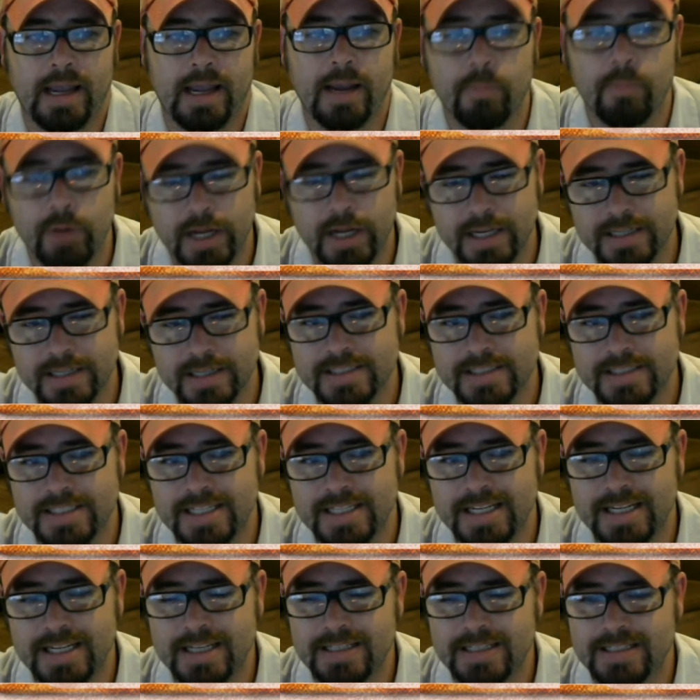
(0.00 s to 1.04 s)
and we get to
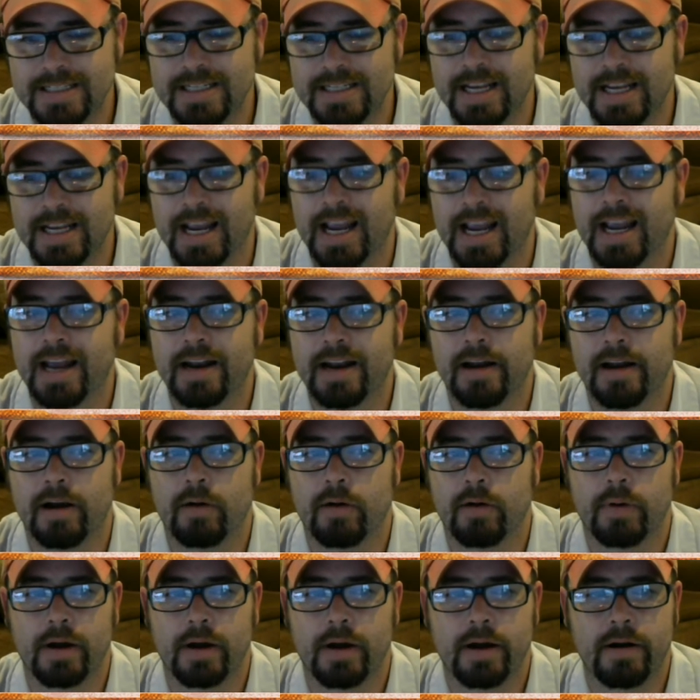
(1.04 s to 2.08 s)
see
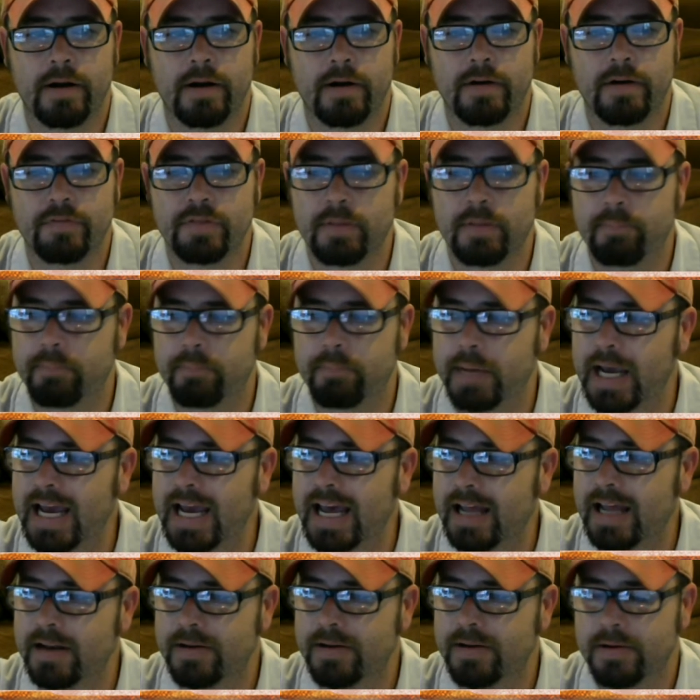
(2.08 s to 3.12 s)
Deanna right off the
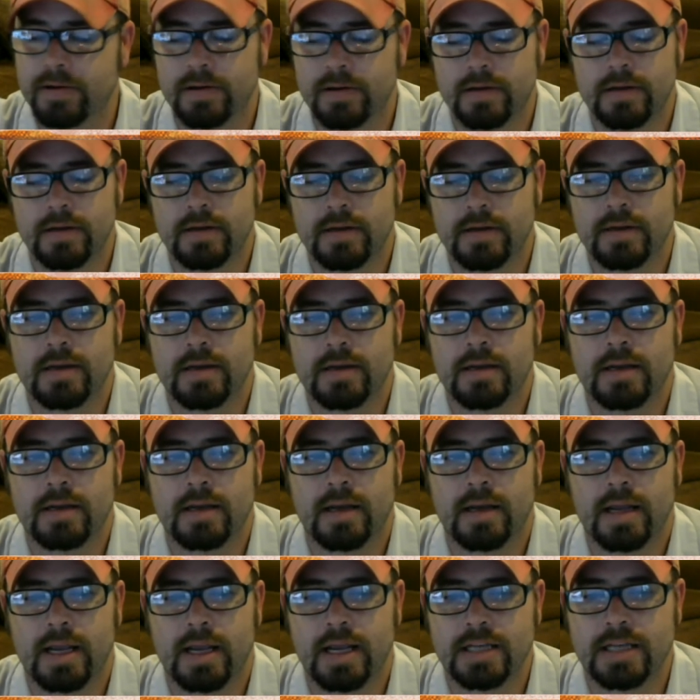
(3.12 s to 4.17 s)
bat,
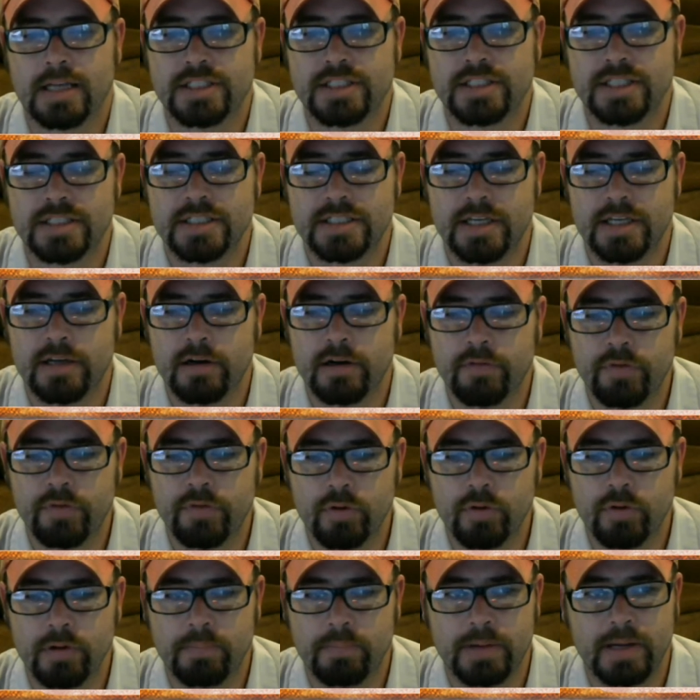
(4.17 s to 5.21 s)
and she is
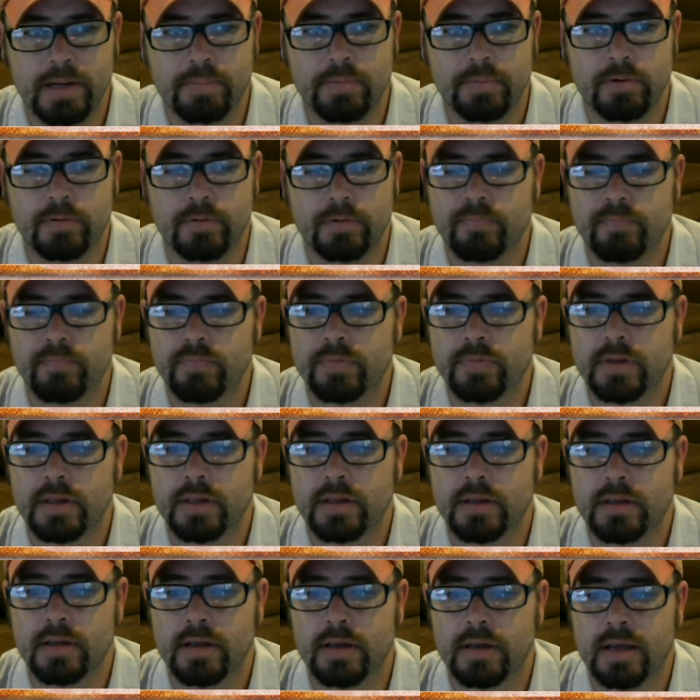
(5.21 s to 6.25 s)
interviewing people.
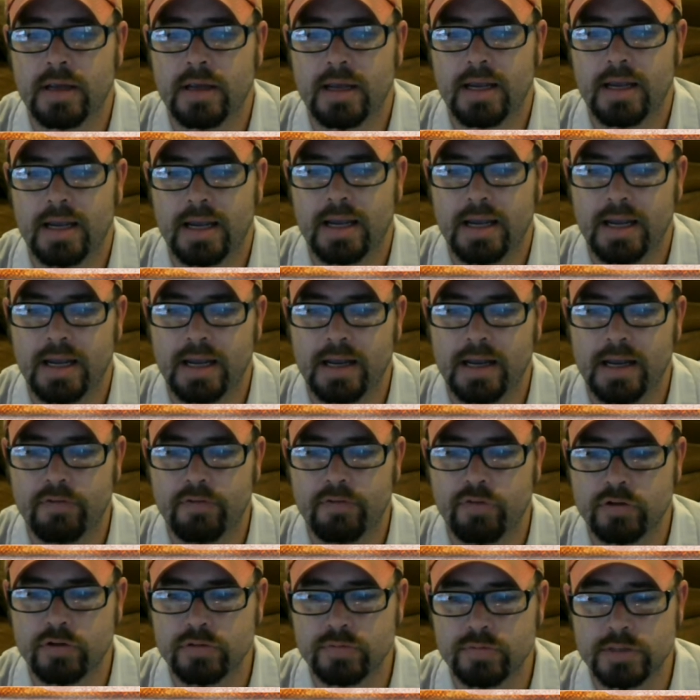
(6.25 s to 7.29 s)
And
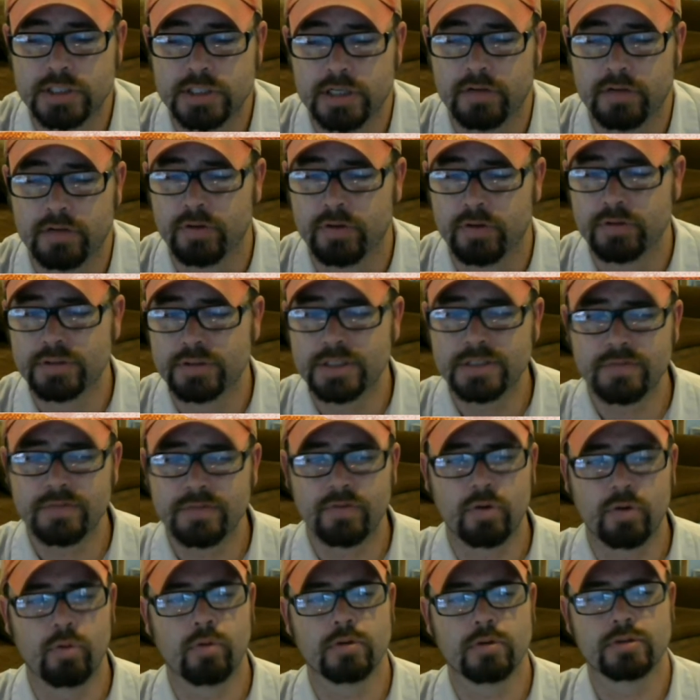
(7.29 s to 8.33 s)
the first one she interviews is,
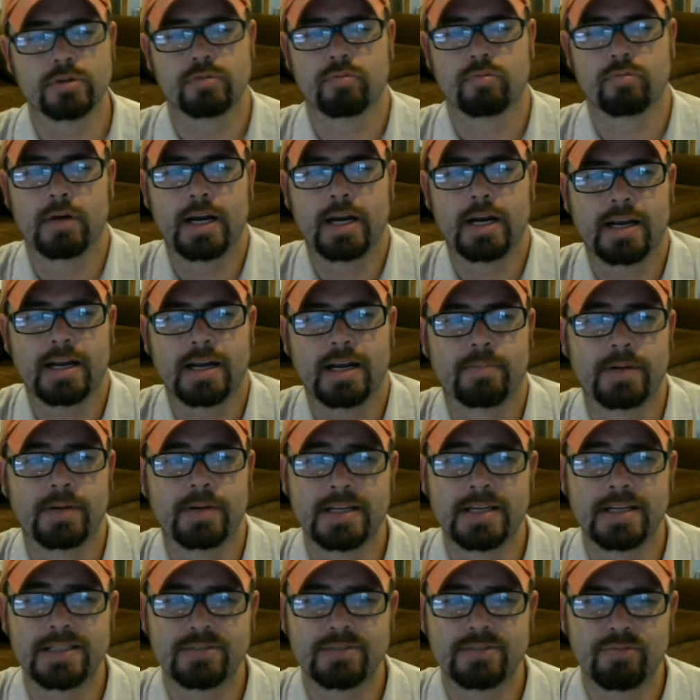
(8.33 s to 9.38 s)
of course, Rick,
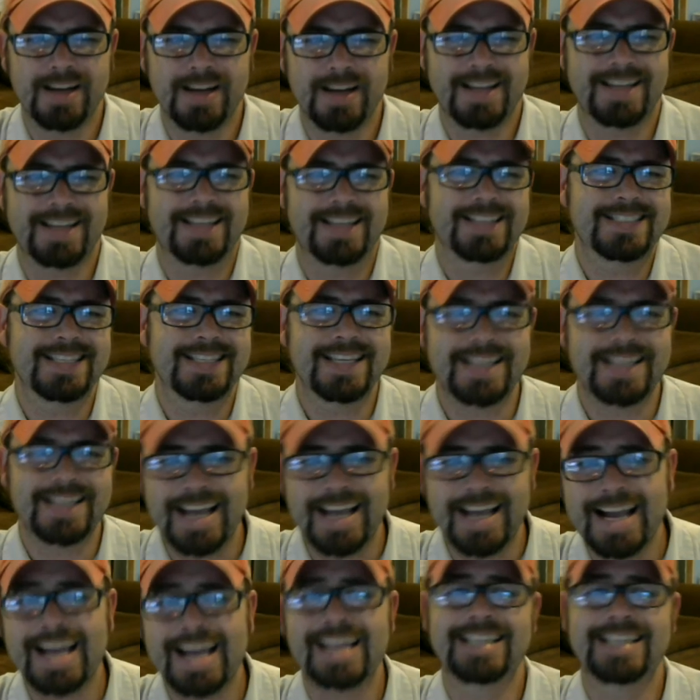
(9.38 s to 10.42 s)
because Rick is the
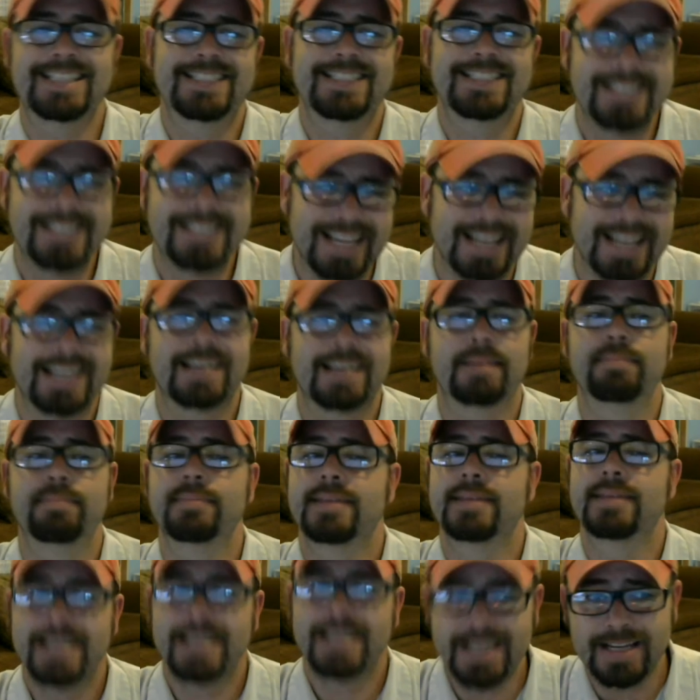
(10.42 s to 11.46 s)

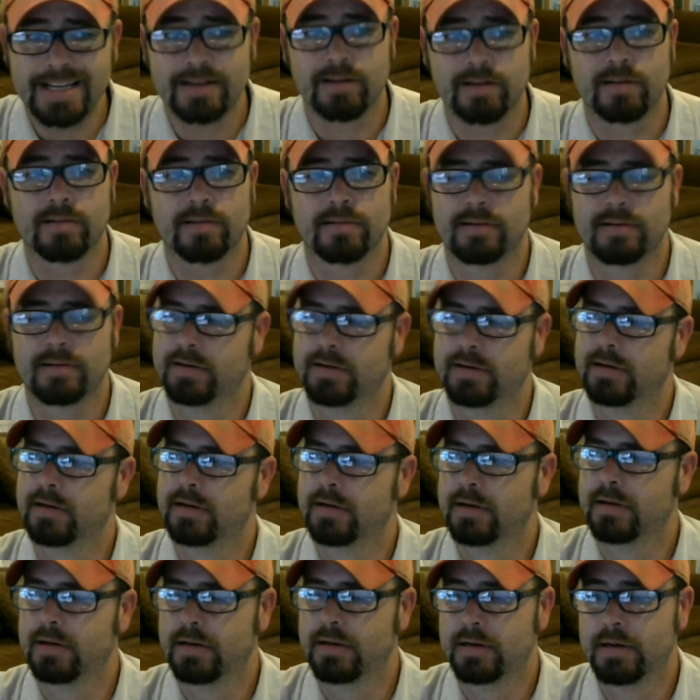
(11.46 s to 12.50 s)
goddamn leader.
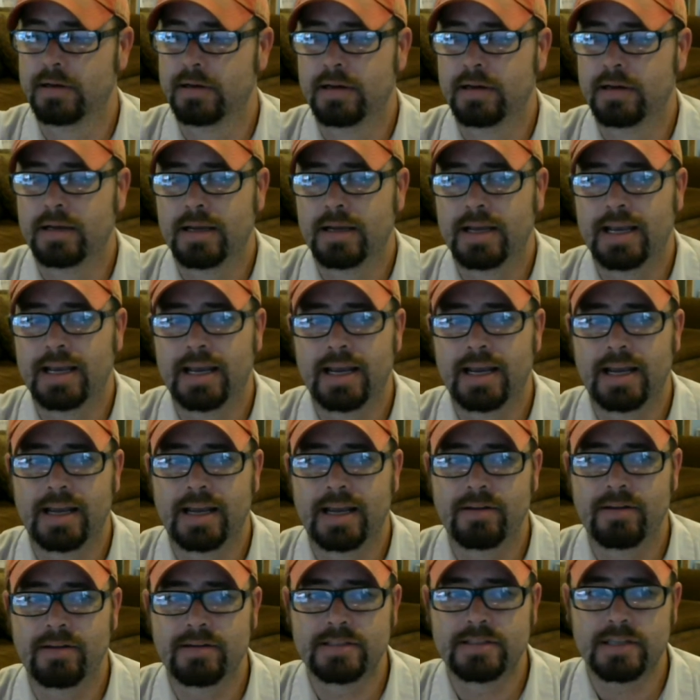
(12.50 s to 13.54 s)

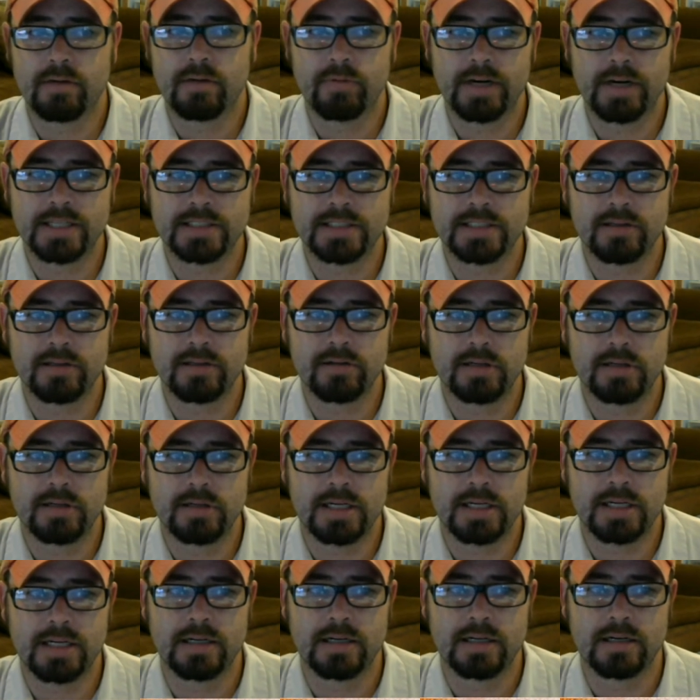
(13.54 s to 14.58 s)
And you can tell Rick's a
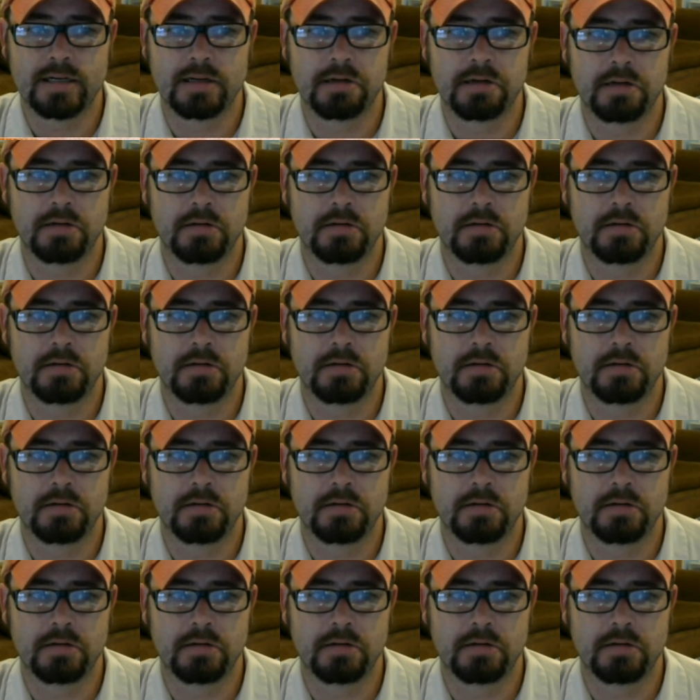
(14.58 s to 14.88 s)
little,